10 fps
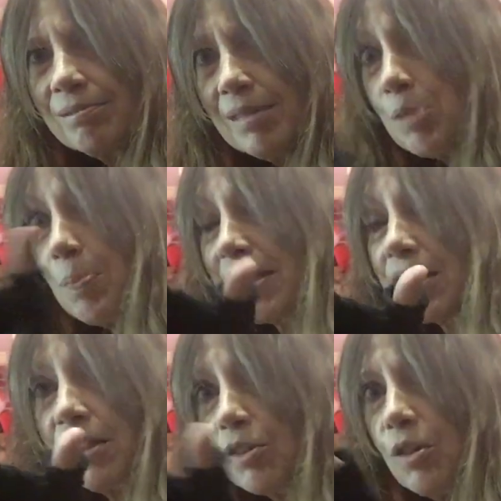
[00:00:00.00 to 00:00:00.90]
It's
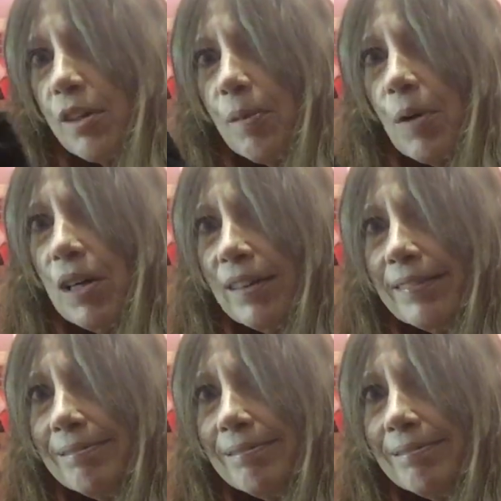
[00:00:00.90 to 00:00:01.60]
basically all they want.